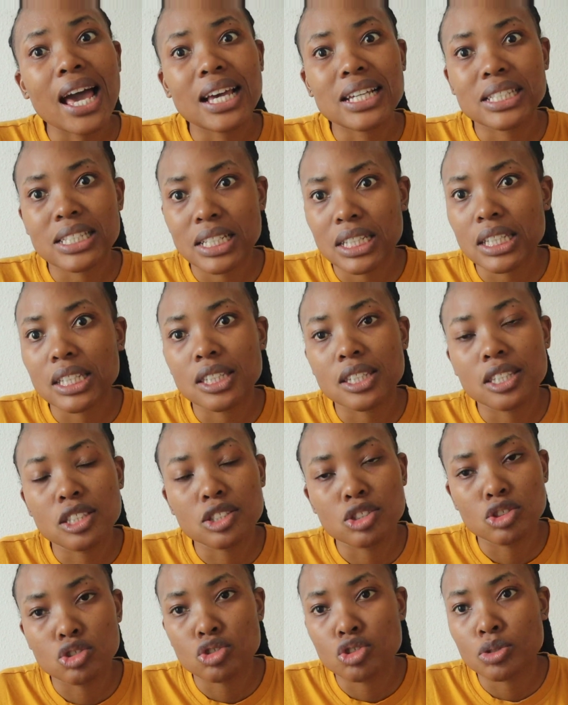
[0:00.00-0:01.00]
I started
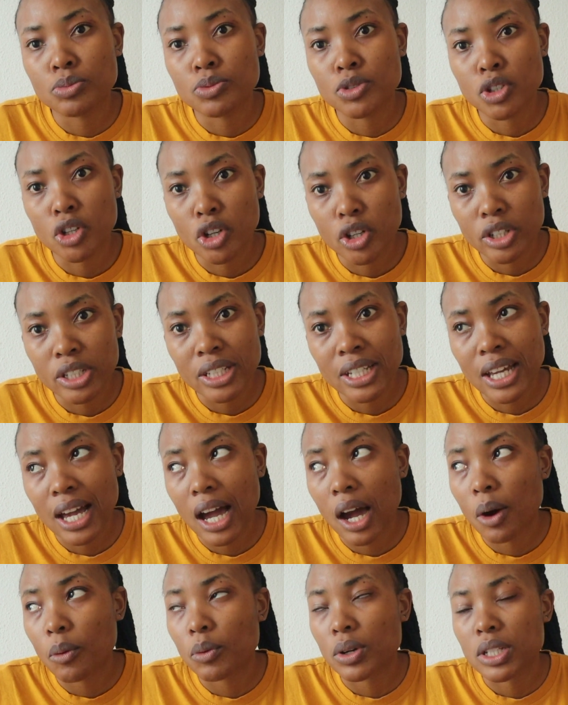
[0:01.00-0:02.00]
this YouTube journey,
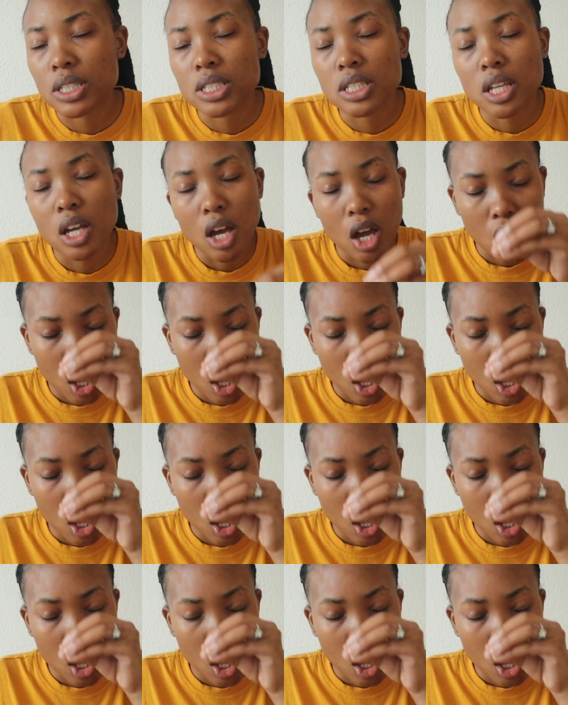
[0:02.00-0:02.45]
I was